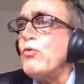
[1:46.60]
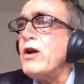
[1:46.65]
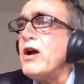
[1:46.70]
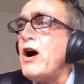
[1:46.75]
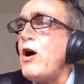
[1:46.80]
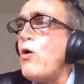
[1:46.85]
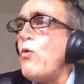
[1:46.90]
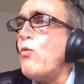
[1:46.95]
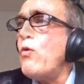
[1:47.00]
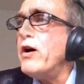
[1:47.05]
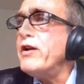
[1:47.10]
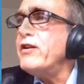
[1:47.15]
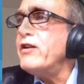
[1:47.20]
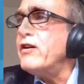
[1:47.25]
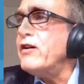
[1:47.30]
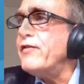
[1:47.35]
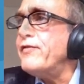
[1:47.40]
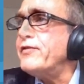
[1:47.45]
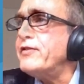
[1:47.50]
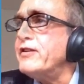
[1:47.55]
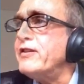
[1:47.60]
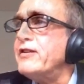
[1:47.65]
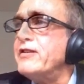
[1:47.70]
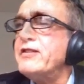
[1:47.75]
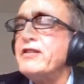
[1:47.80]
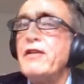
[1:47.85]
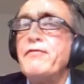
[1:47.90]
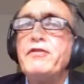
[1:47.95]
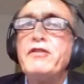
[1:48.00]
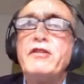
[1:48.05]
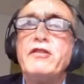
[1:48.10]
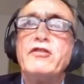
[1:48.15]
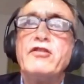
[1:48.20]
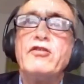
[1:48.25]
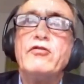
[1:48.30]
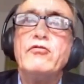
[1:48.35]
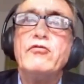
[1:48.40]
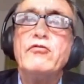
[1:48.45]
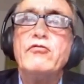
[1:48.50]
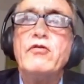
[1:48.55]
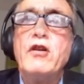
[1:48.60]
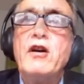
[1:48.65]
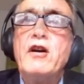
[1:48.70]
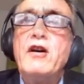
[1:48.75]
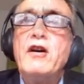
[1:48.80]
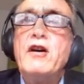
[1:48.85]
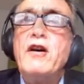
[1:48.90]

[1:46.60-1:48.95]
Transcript: We are one of the 72